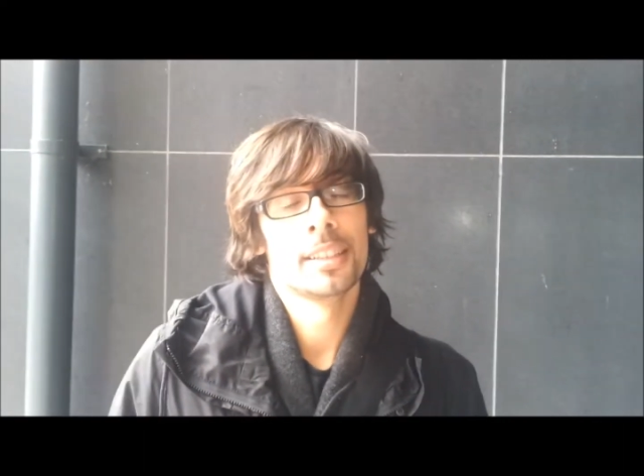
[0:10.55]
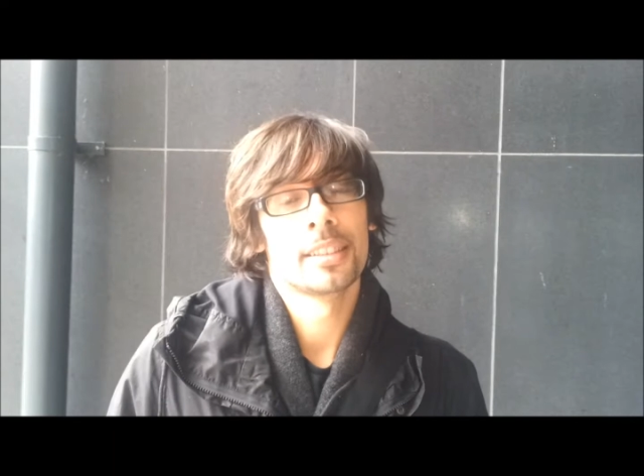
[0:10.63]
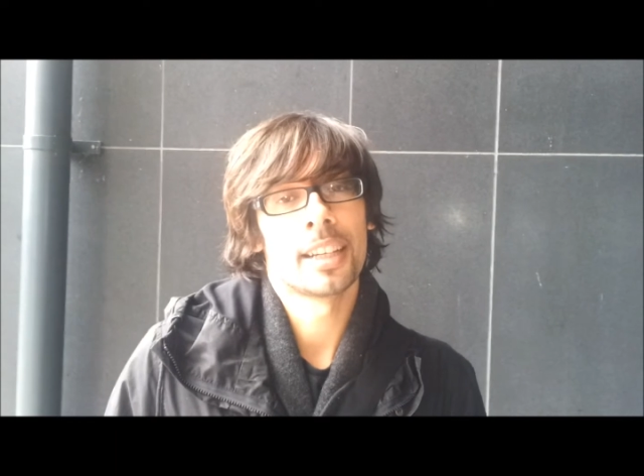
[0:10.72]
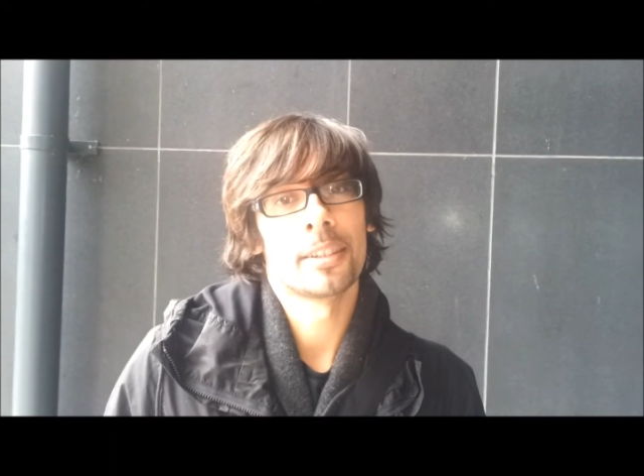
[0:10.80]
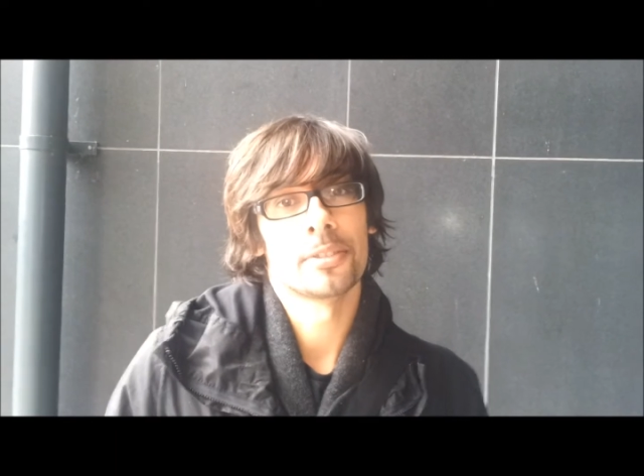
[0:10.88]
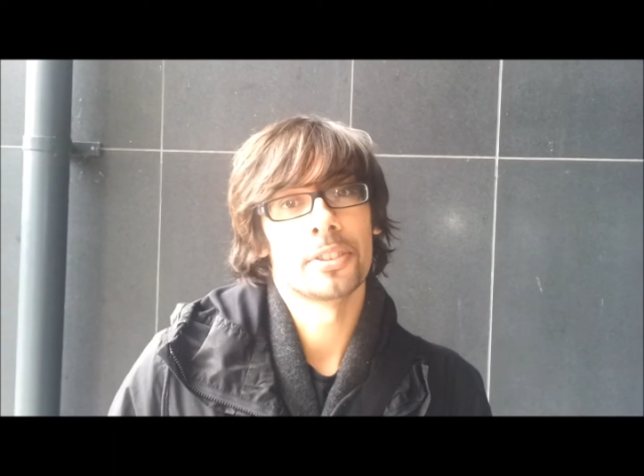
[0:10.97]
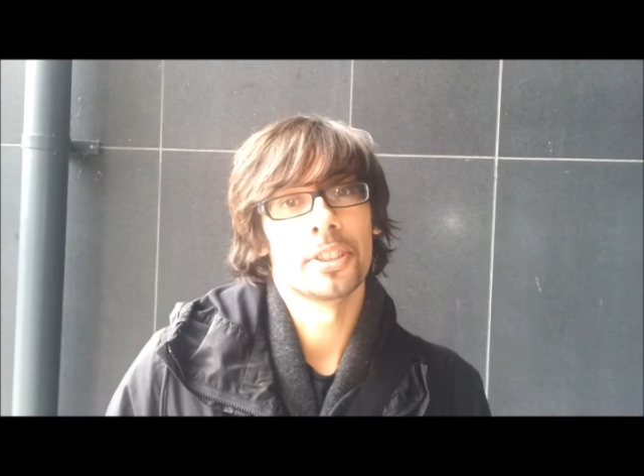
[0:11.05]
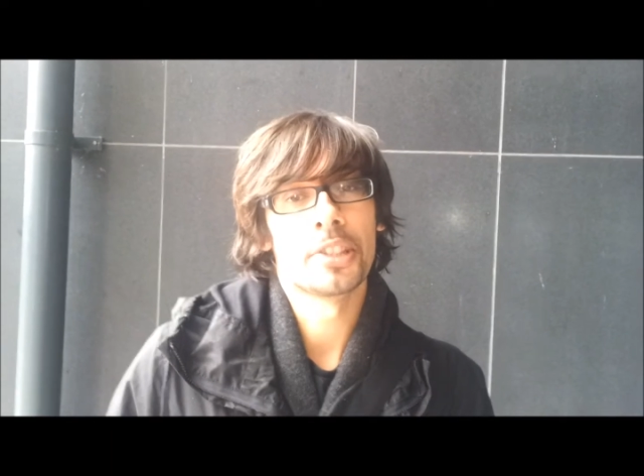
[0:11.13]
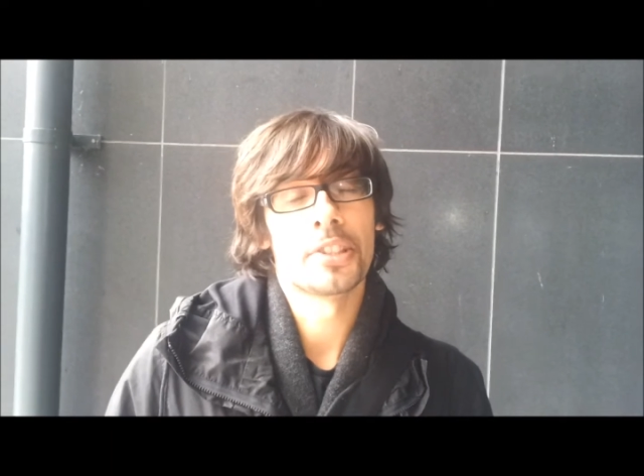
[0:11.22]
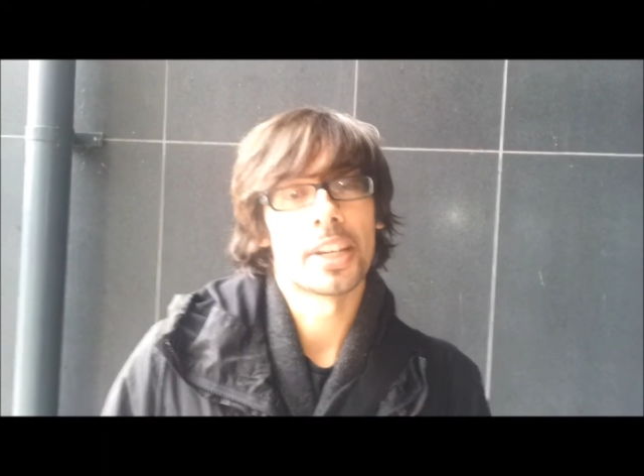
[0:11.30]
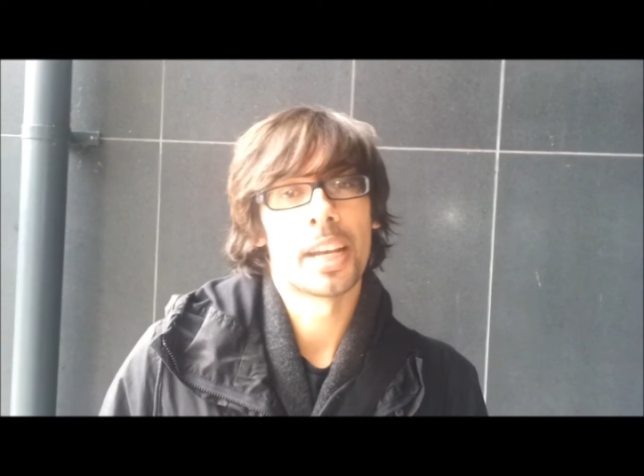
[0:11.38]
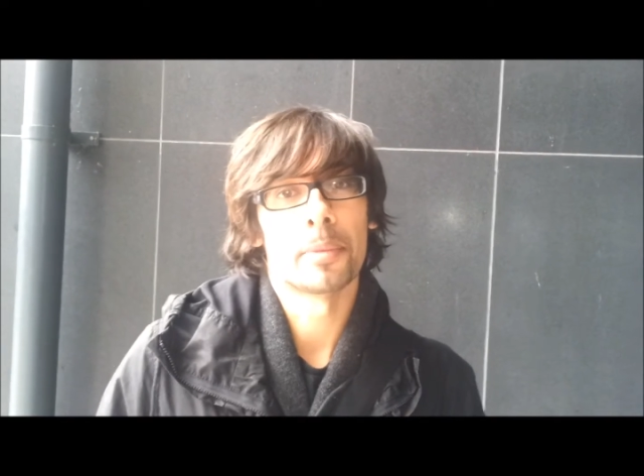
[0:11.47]
down to
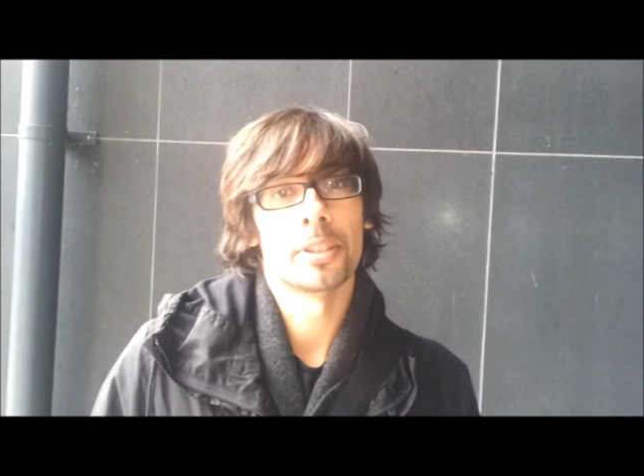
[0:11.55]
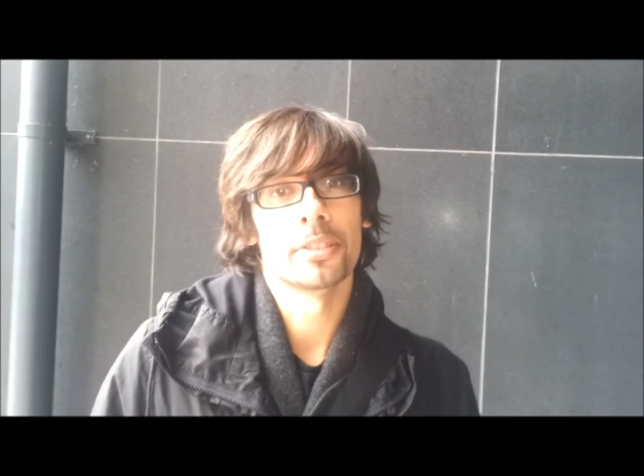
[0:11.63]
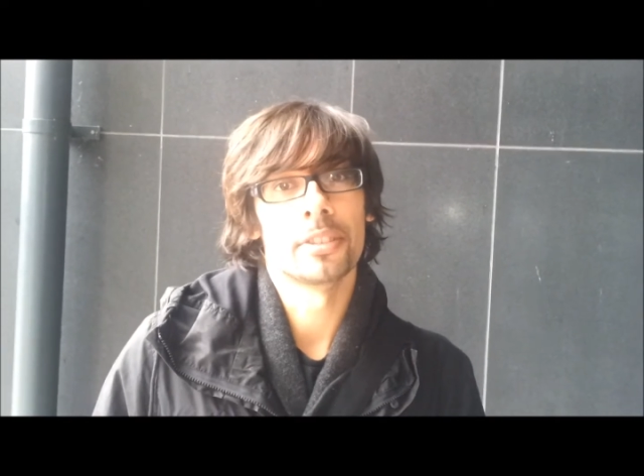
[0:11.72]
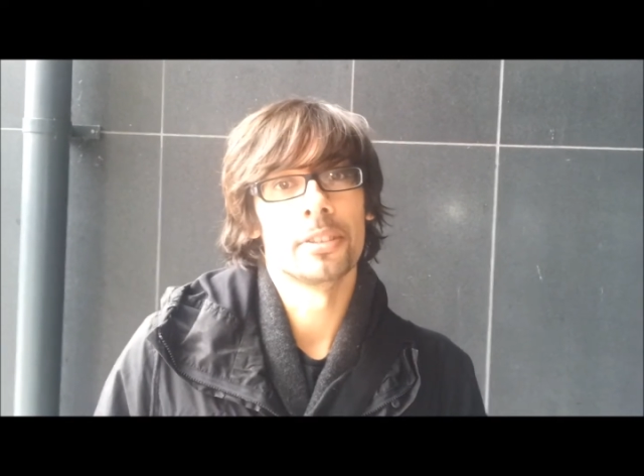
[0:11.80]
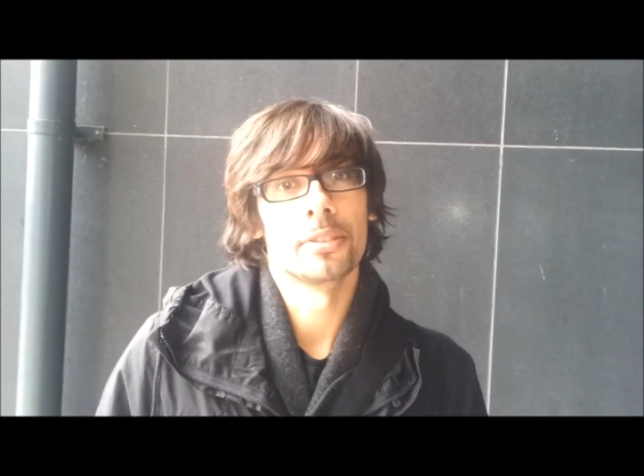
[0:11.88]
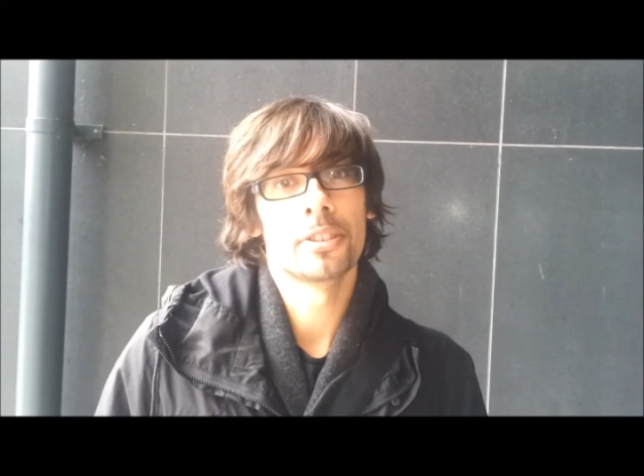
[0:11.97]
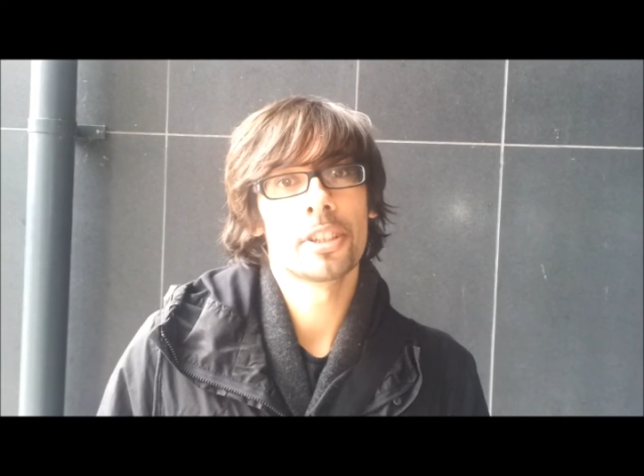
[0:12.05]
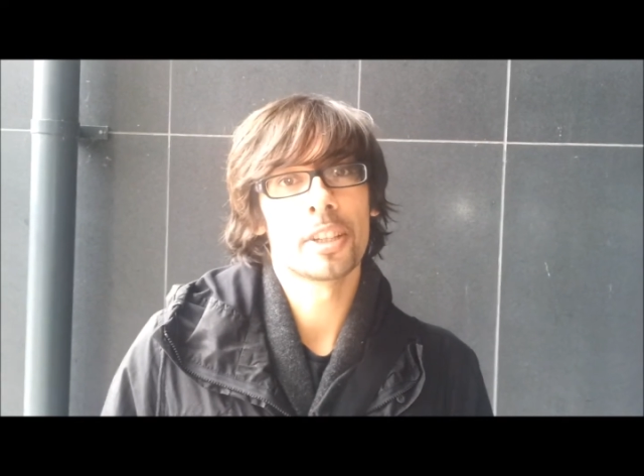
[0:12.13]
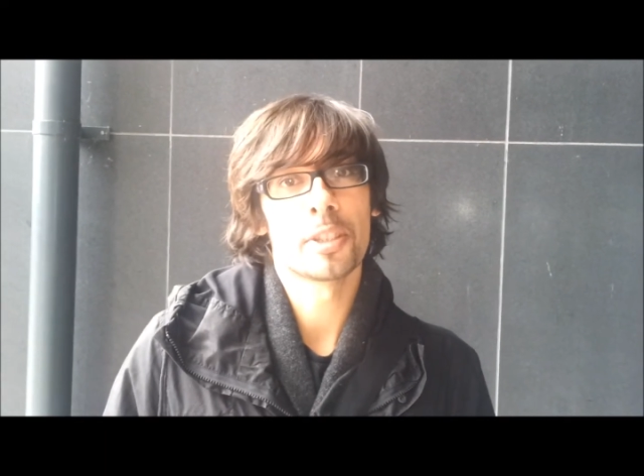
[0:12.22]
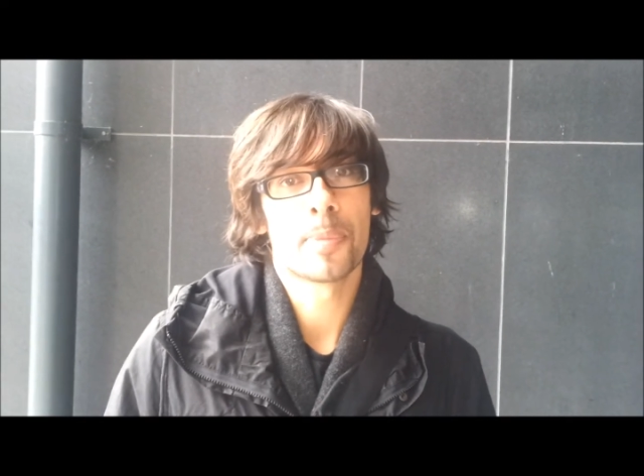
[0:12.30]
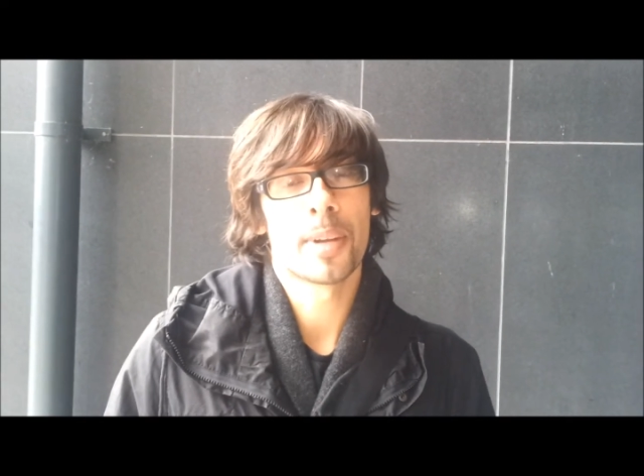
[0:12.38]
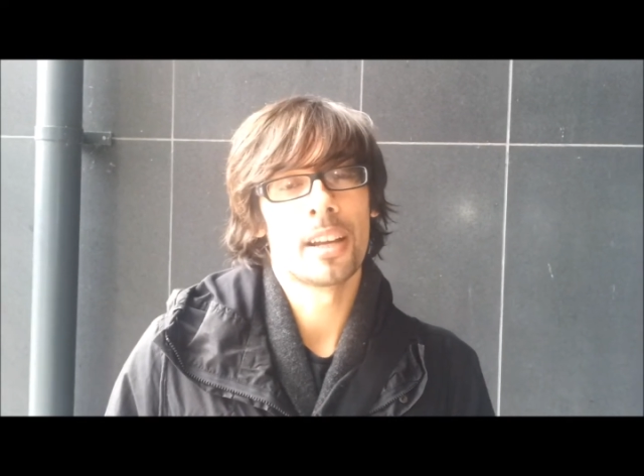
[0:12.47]
Newton Abbot to church